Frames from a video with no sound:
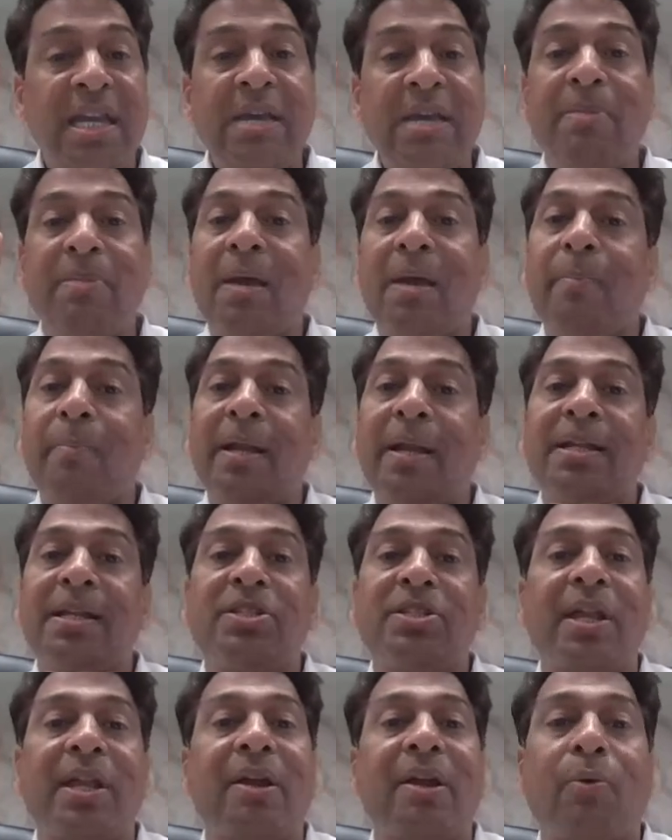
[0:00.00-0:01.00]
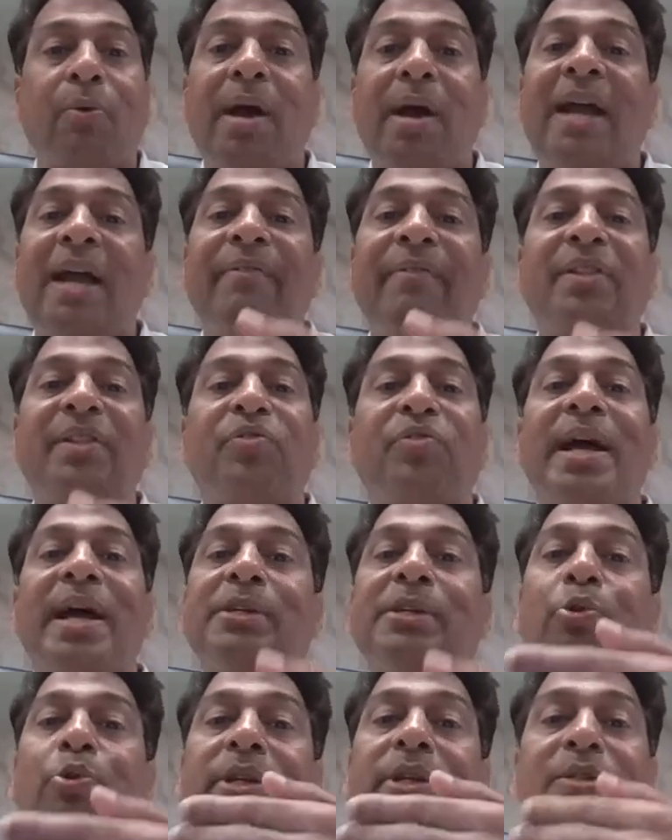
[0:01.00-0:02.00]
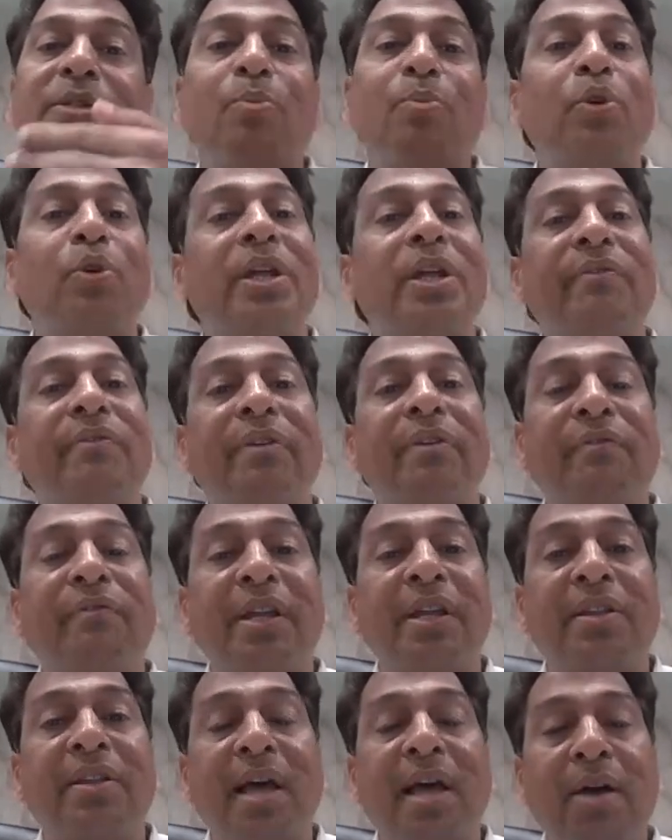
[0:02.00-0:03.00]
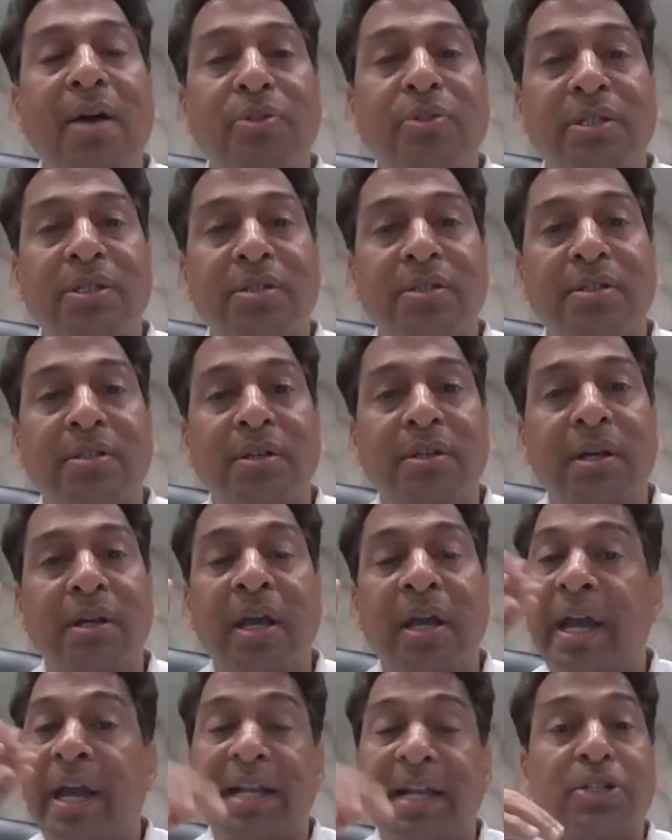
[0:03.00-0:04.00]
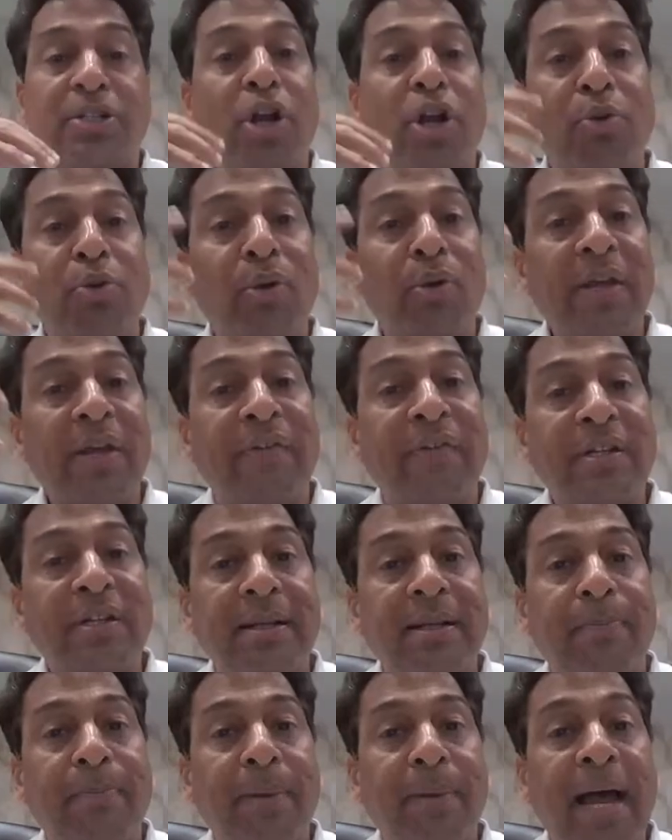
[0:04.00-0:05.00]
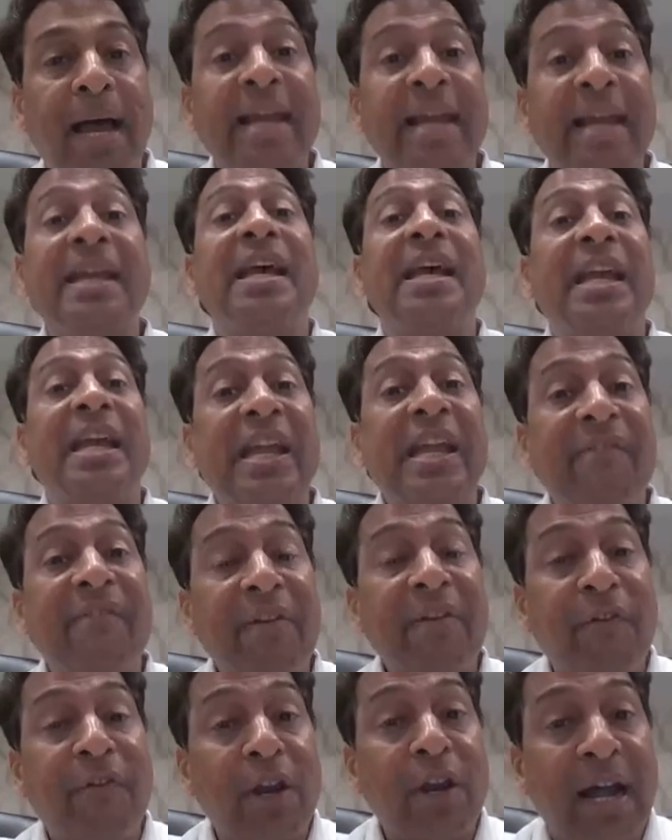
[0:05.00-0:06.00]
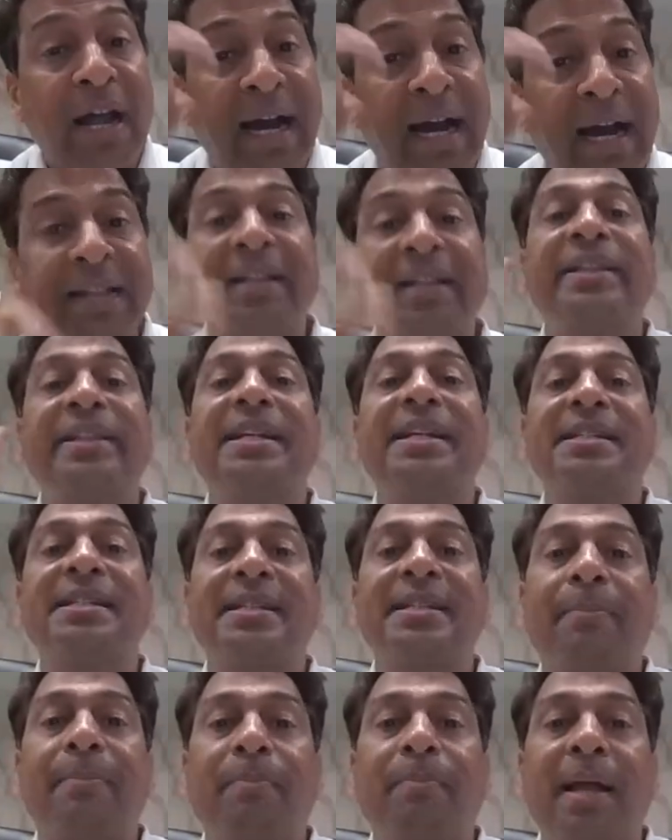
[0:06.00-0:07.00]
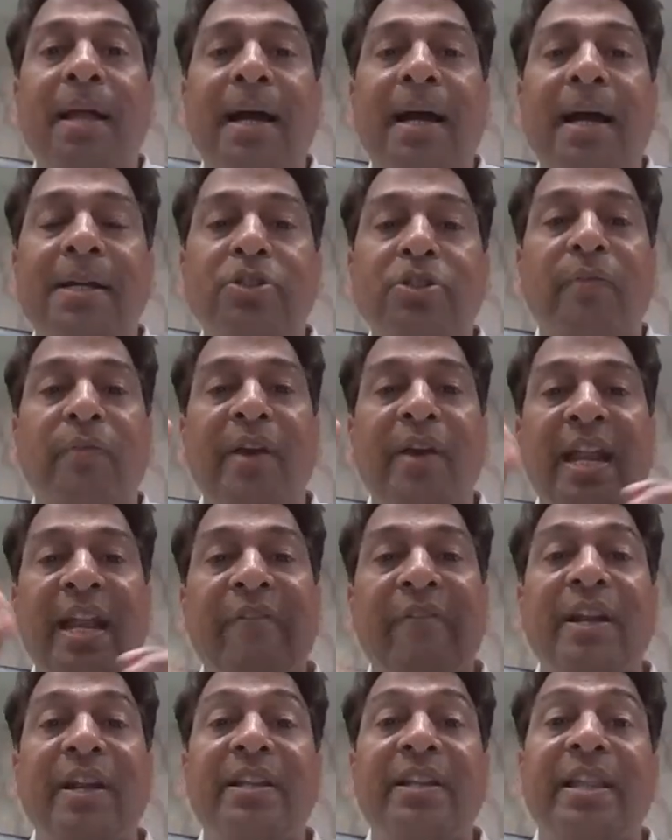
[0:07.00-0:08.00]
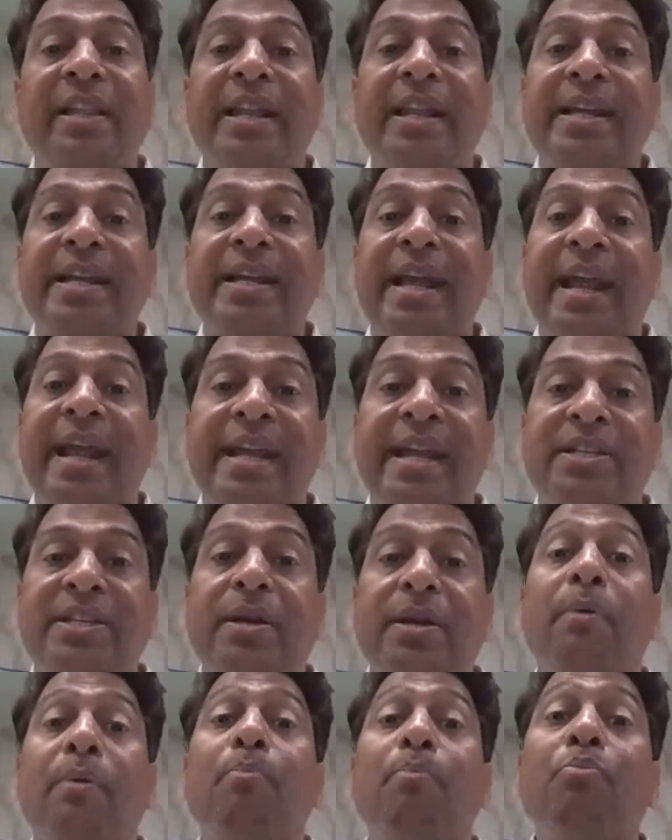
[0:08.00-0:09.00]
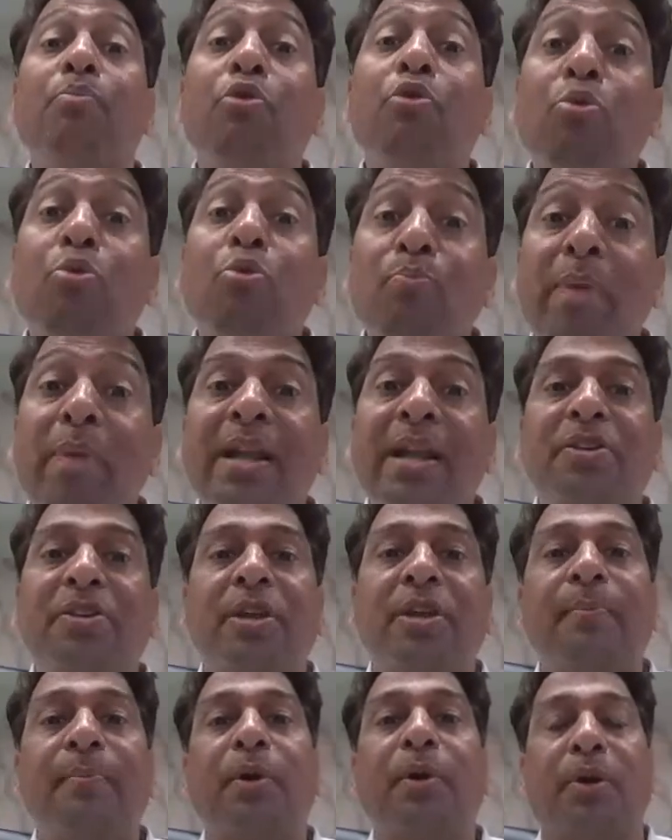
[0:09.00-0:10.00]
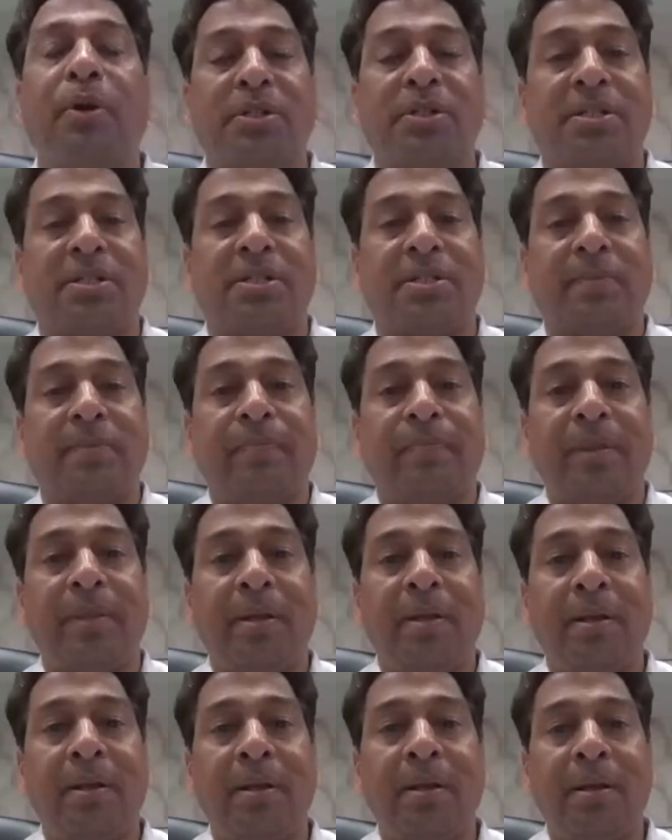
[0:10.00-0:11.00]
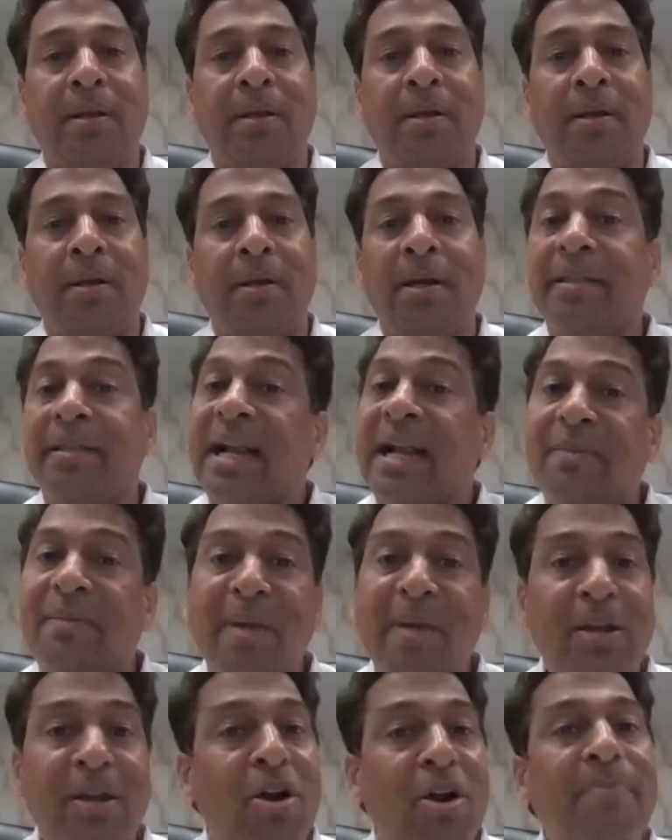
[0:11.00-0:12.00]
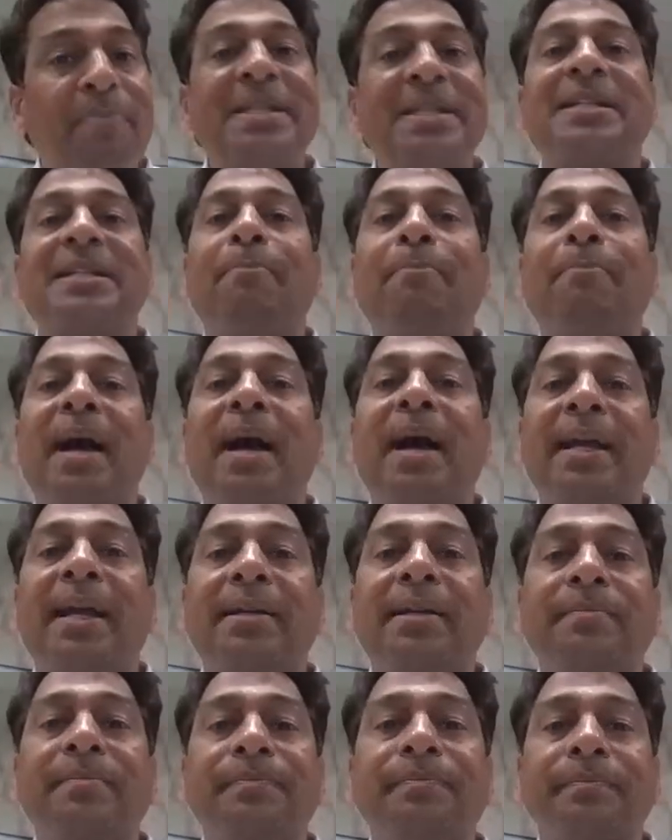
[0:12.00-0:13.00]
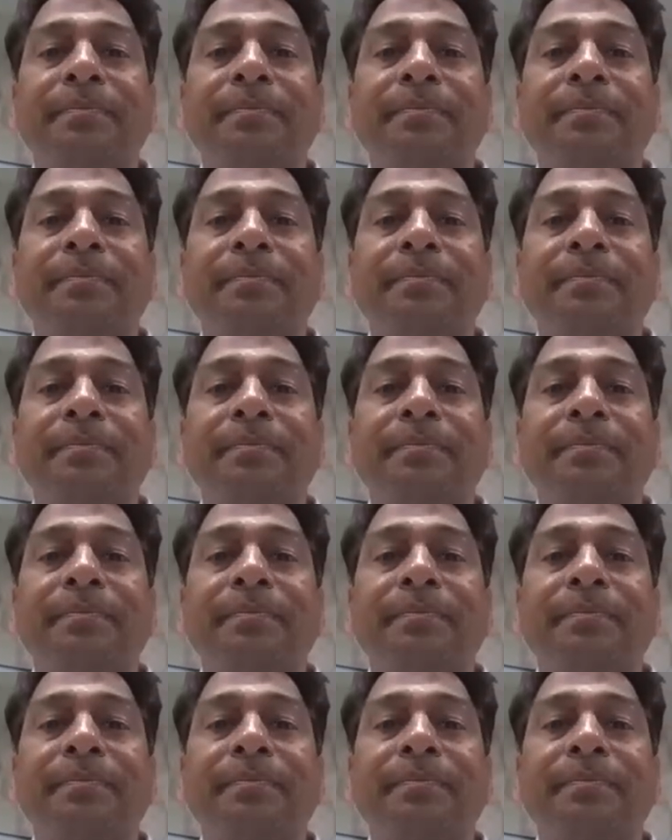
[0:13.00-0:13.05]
eBay bill is required when threshold is more than 50,000. It is not only for supply, even for other than supply. So wherever there is movement of goods that may not be supply,